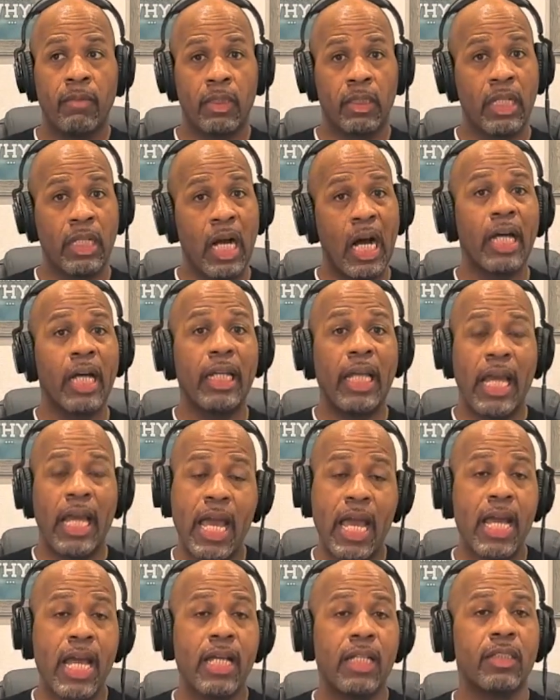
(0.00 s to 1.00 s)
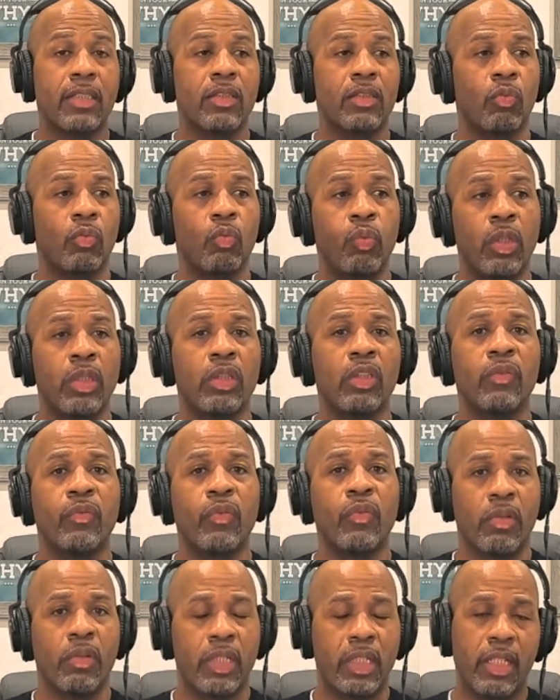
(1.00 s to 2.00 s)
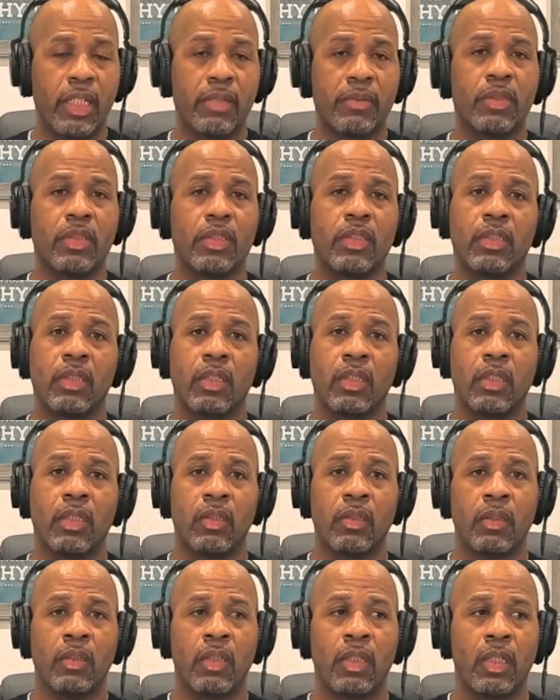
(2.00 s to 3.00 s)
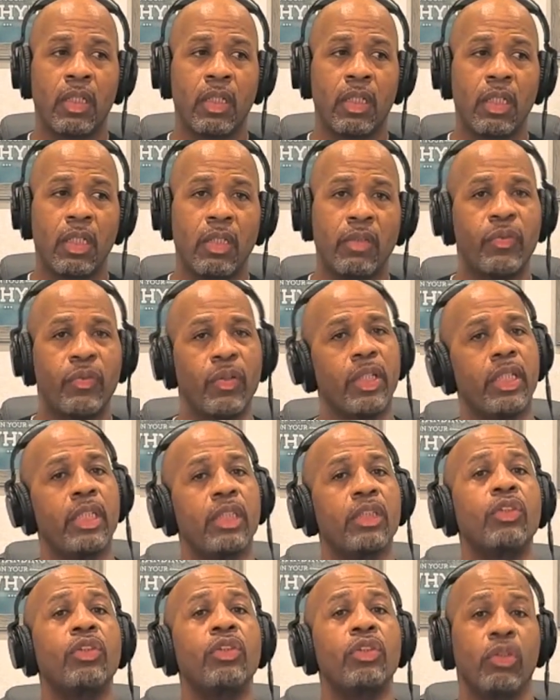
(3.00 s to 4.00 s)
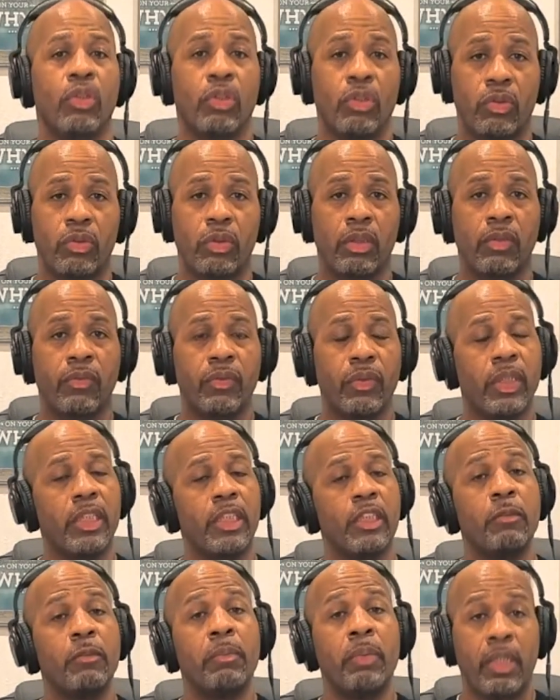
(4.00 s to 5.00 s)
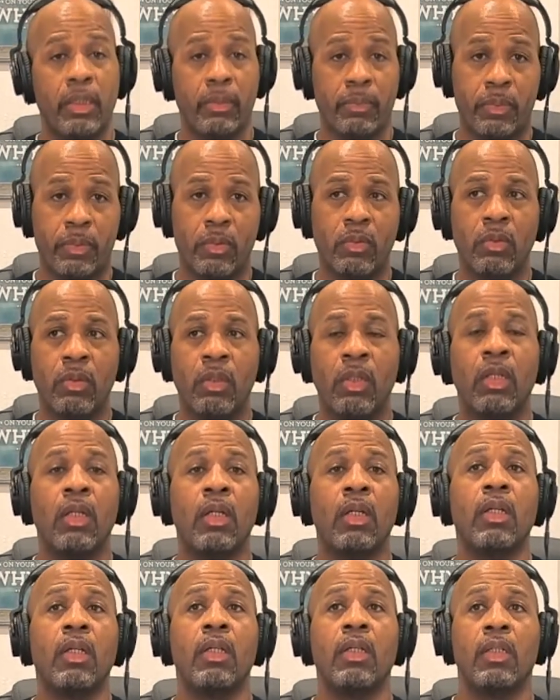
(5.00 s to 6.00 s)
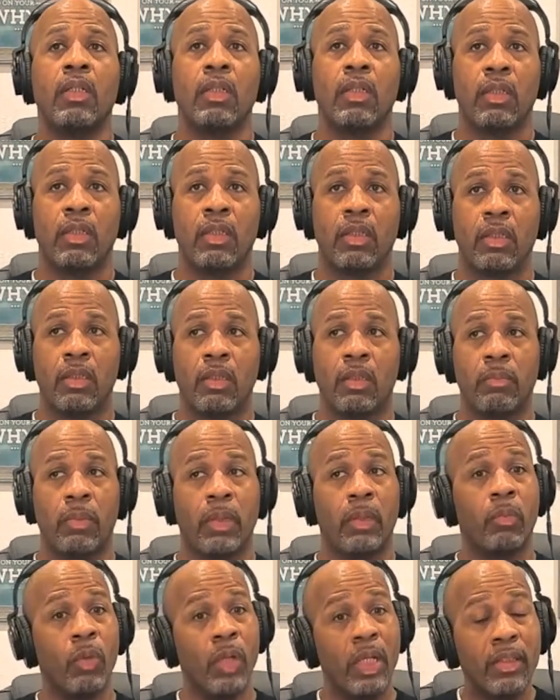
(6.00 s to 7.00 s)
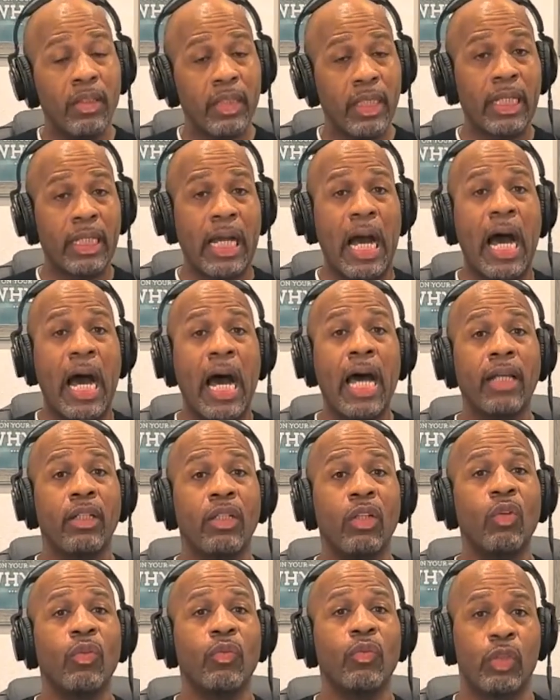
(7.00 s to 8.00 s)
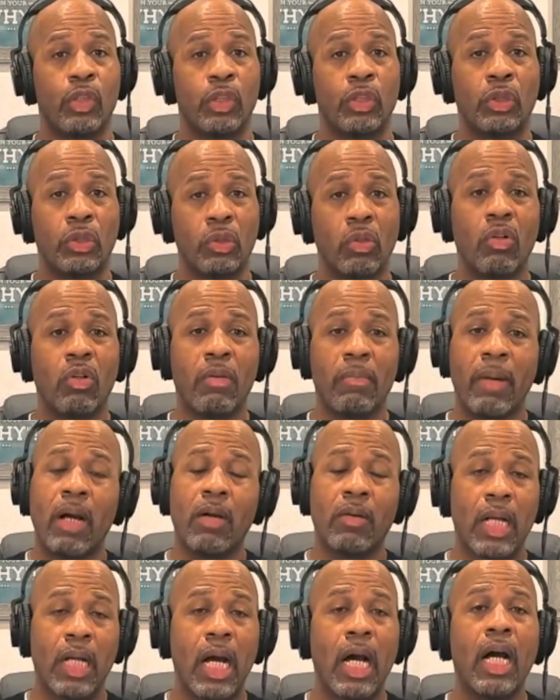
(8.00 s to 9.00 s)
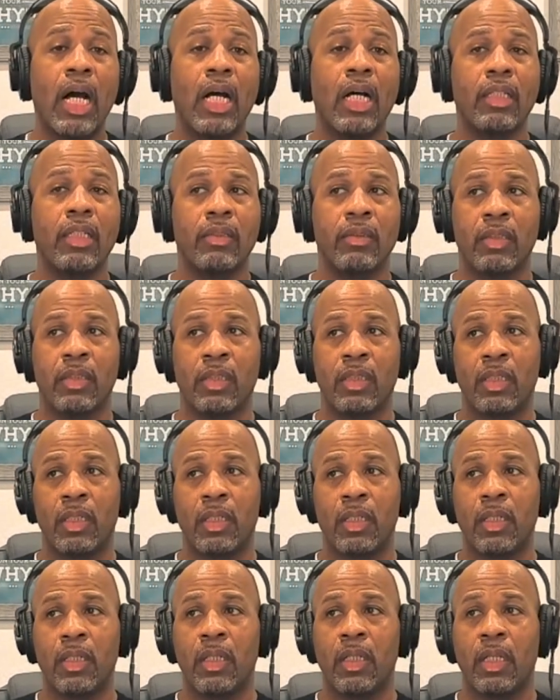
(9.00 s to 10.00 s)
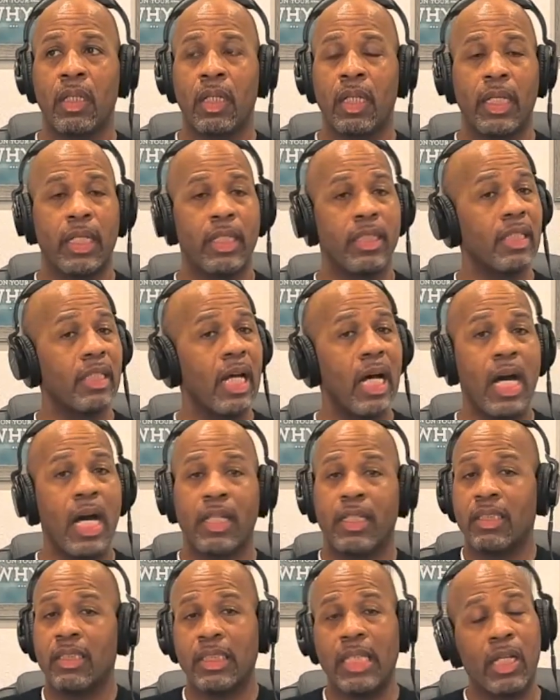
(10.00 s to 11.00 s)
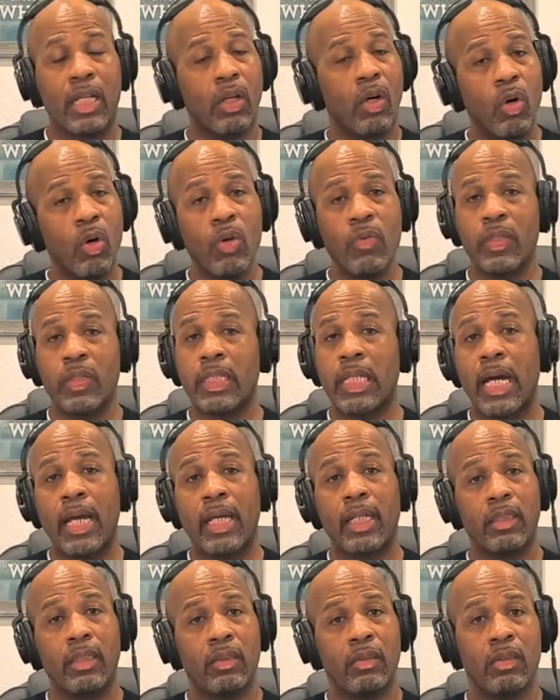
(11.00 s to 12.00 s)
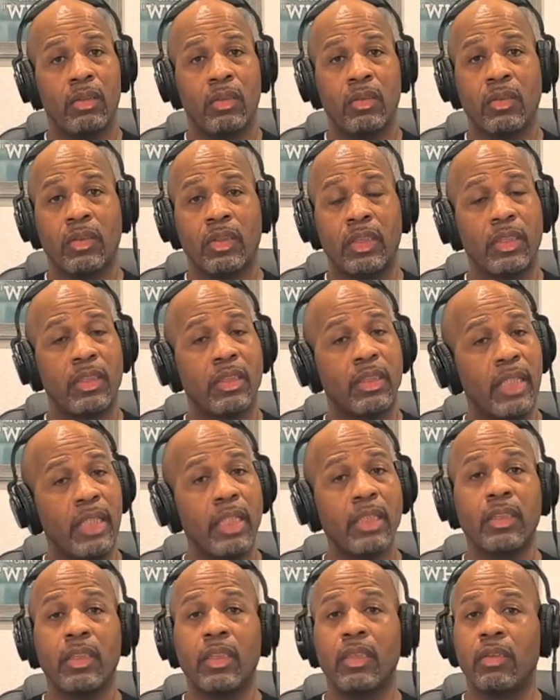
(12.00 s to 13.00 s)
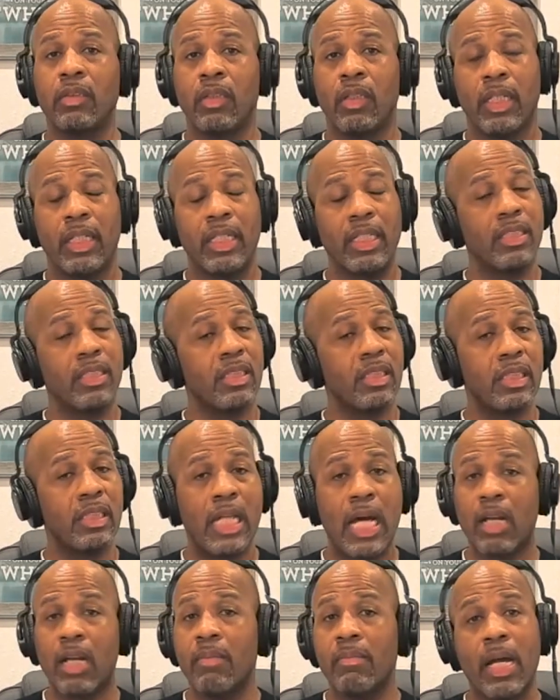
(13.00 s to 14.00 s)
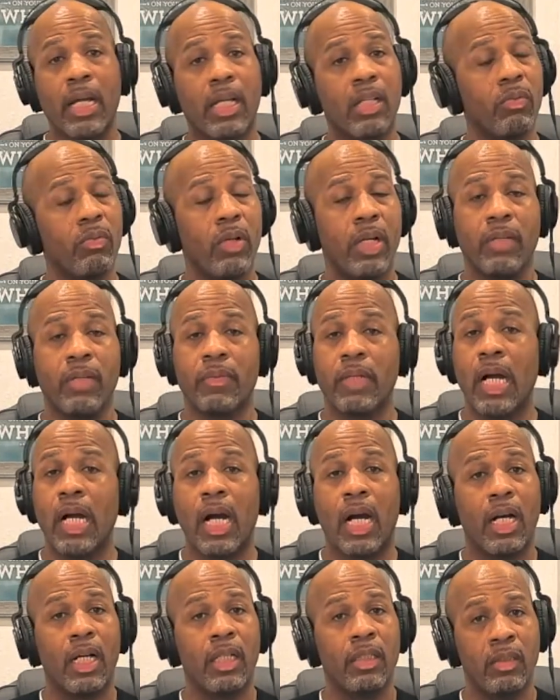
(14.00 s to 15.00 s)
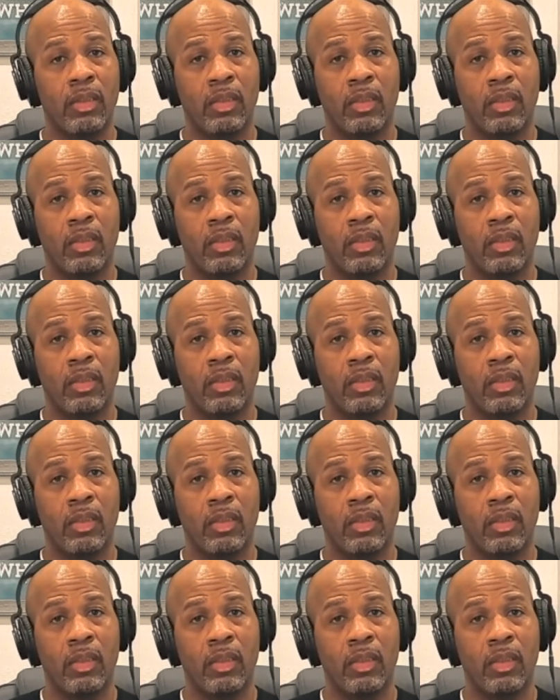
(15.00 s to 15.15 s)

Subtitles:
God has wonderful gifts for his children, for his people. But one thing I know for sure about God is not an overnight sensation. He's not a microwave God.